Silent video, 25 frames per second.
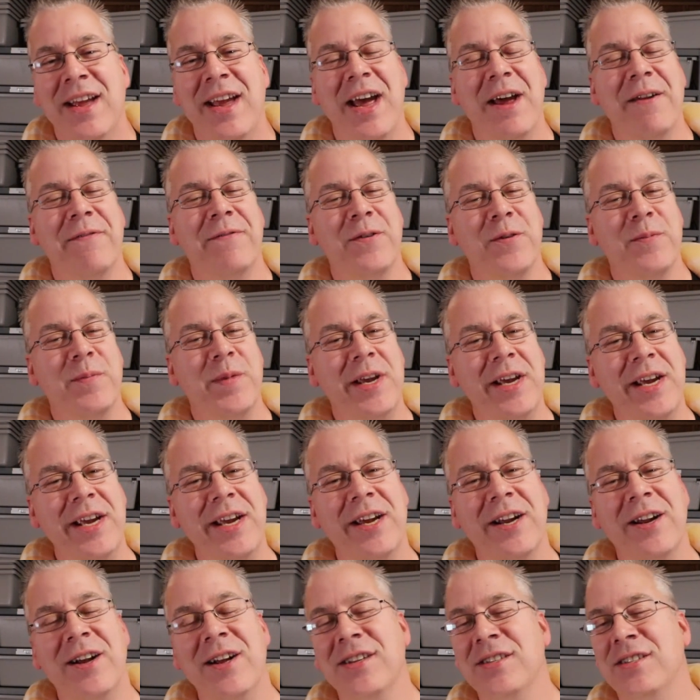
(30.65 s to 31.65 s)
And for me,
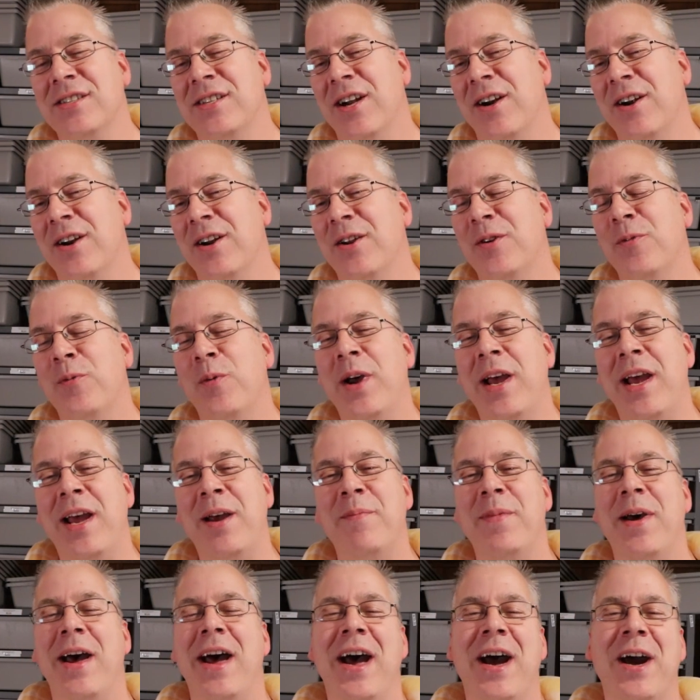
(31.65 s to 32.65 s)
it all started way
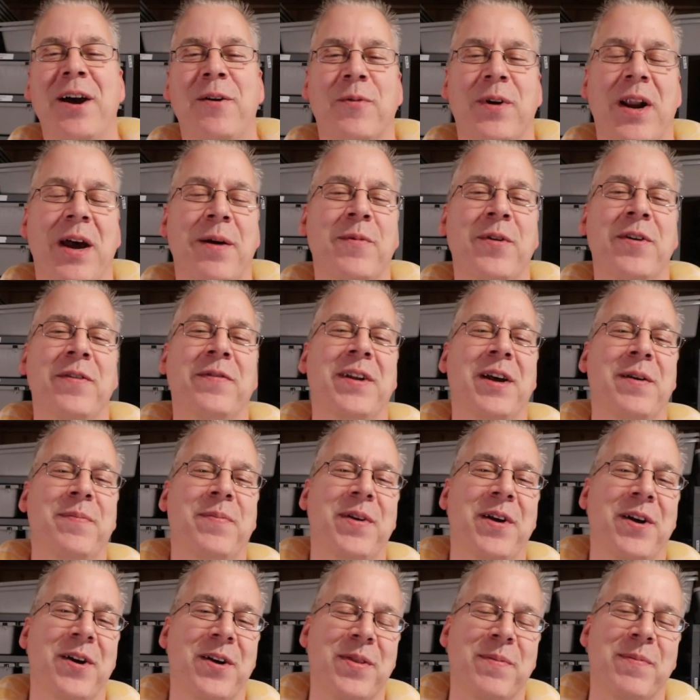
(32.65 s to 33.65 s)
back when I moved up
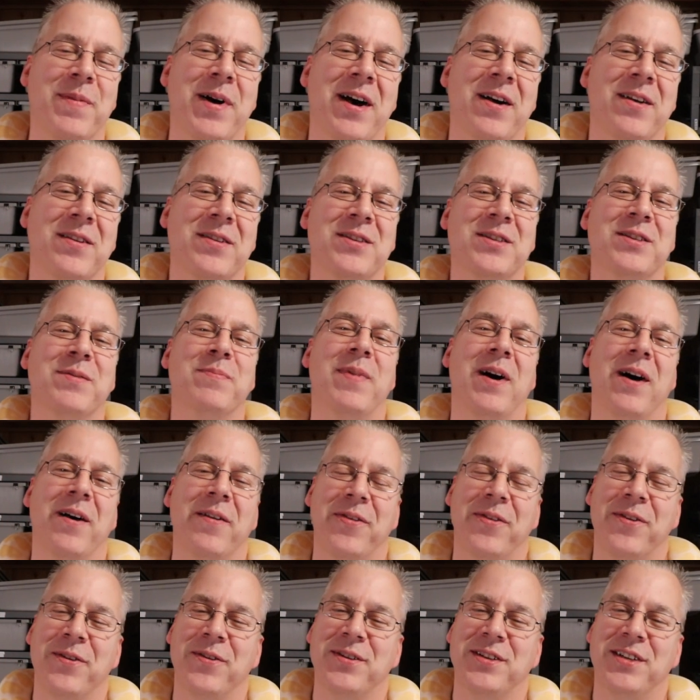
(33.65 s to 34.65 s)
here in the mountains
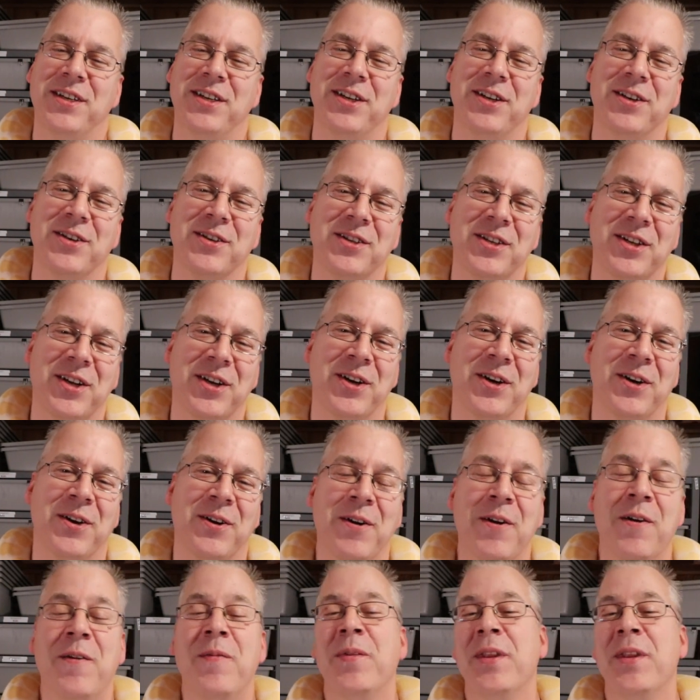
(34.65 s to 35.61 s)
about 13 years ago,